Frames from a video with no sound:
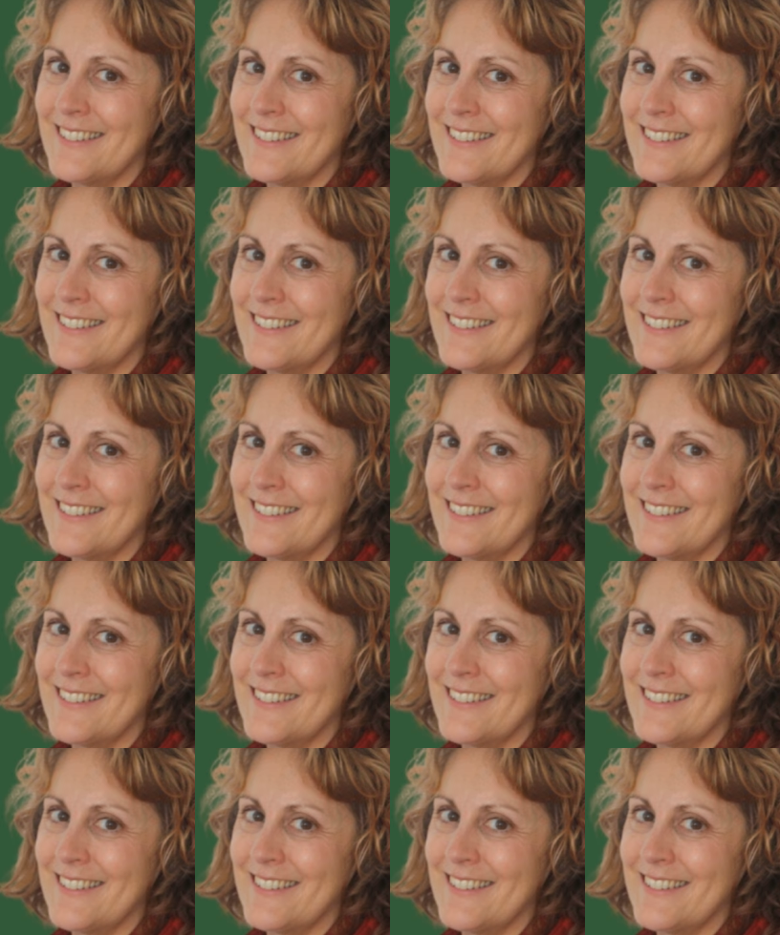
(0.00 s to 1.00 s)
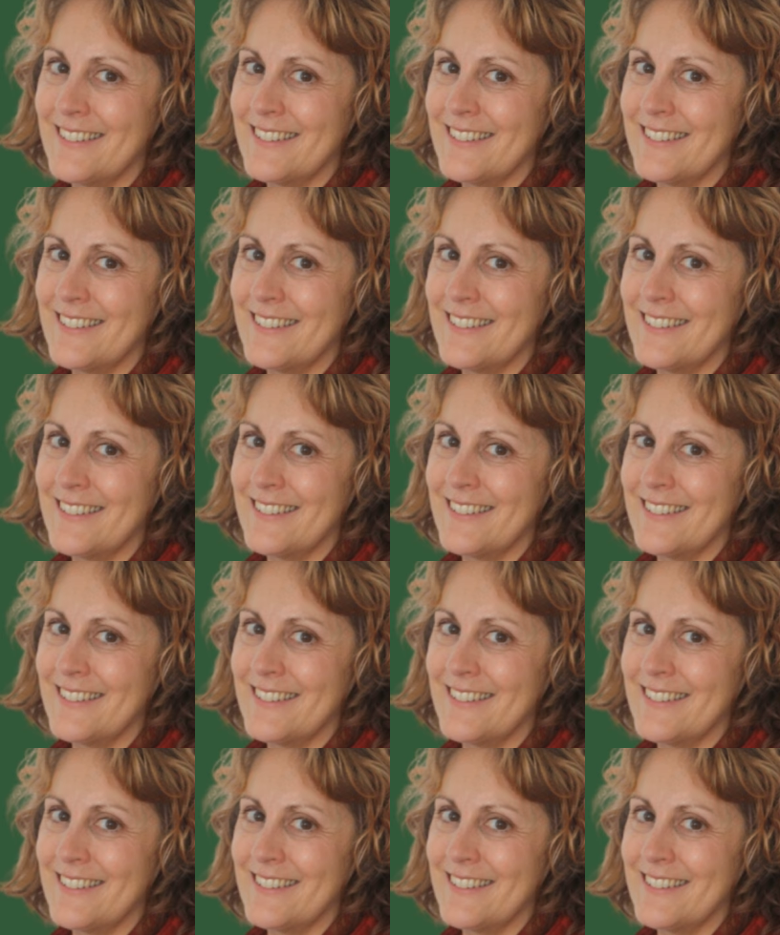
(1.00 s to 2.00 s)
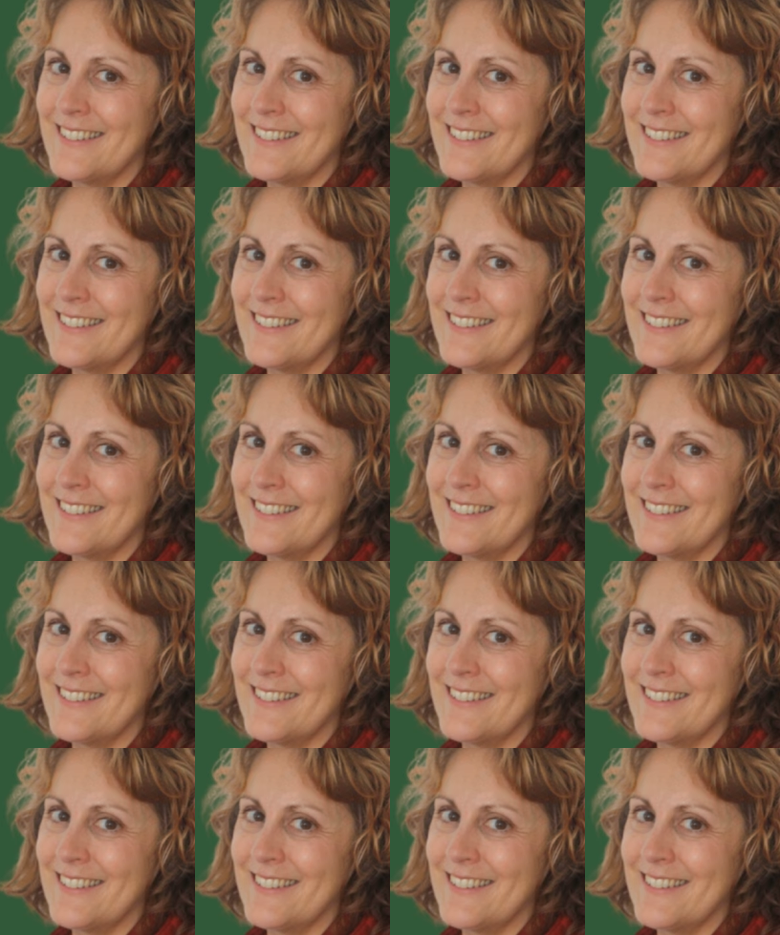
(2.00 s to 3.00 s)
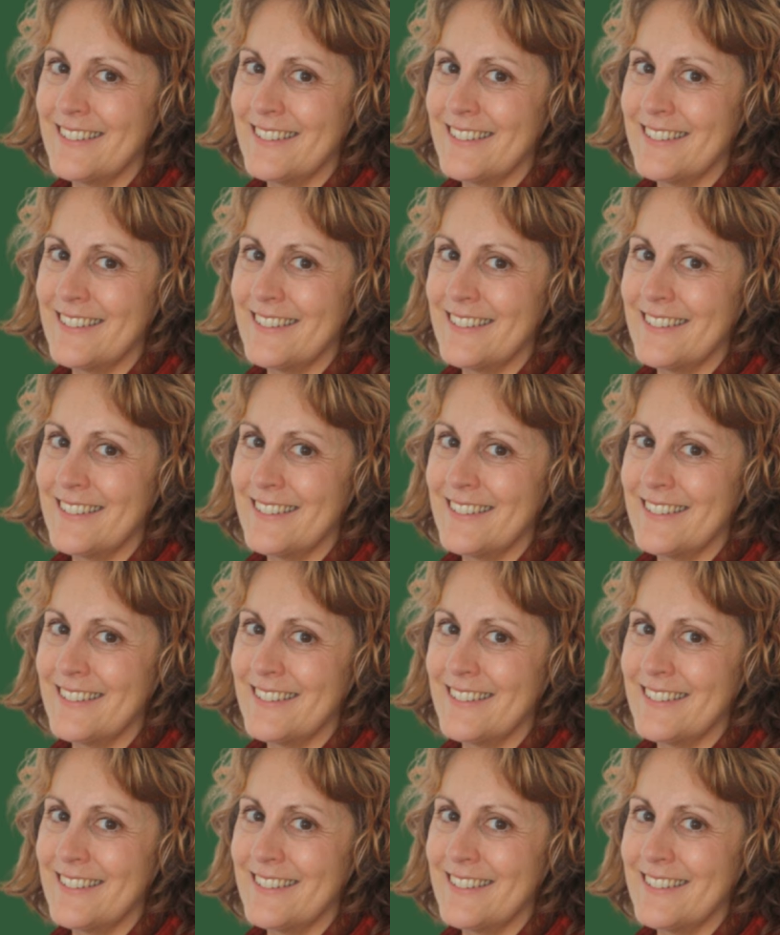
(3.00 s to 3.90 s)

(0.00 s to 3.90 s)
This is a still picture; no speech is visible.